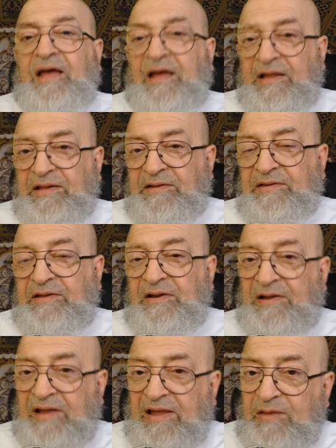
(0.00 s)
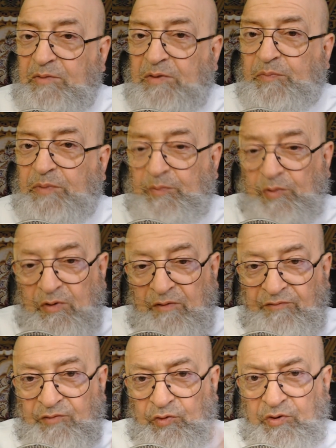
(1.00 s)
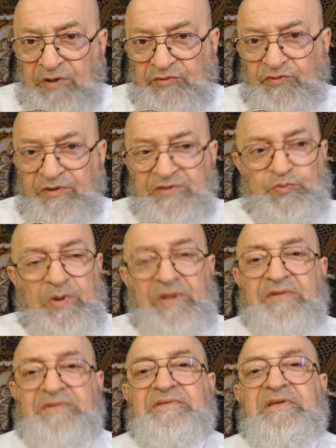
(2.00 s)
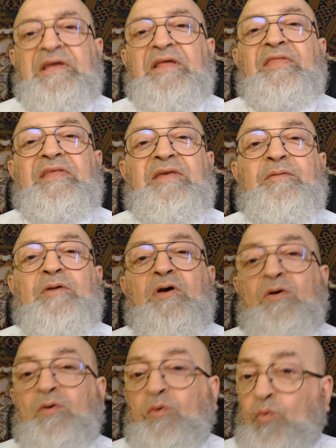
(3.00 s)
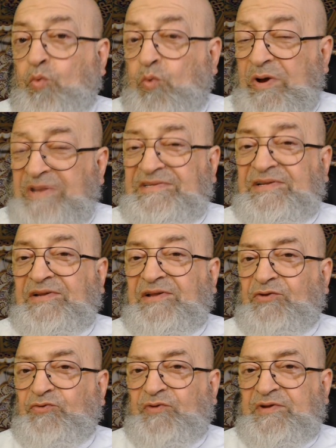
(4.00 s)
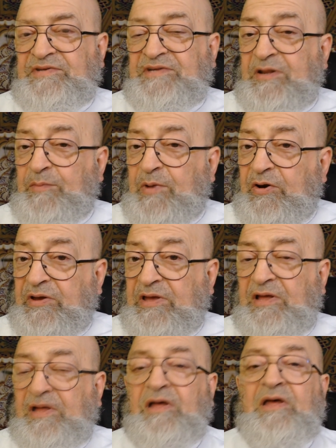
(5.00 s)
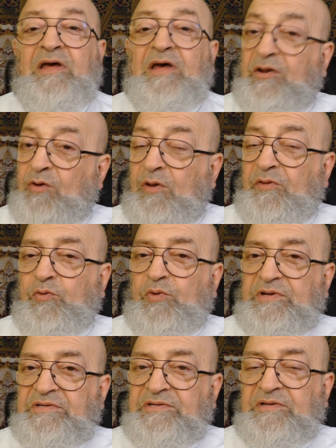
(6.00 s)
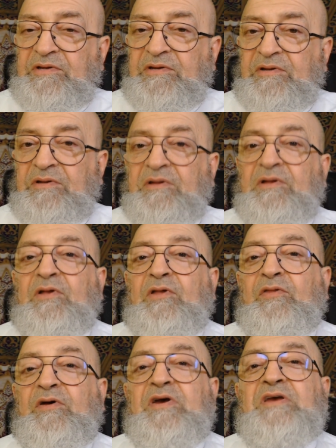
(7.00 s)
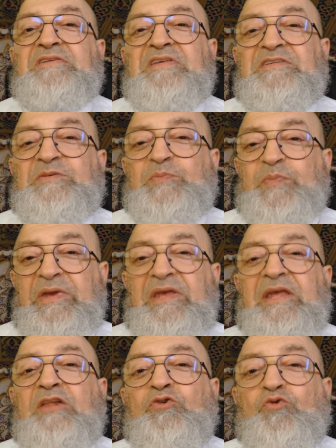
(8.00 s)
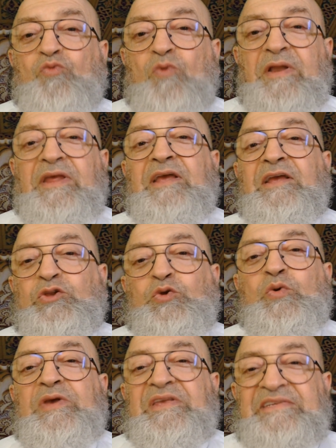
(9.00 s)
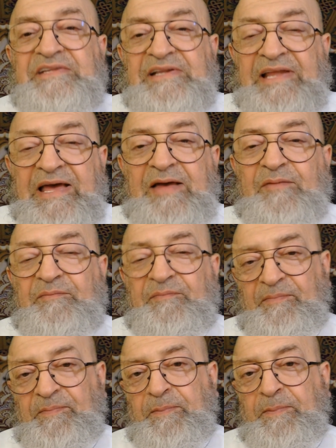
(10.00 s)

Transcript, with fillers: And the layman people of your country, as well as the Western countries in America and all the West, there is a speed running to Islam.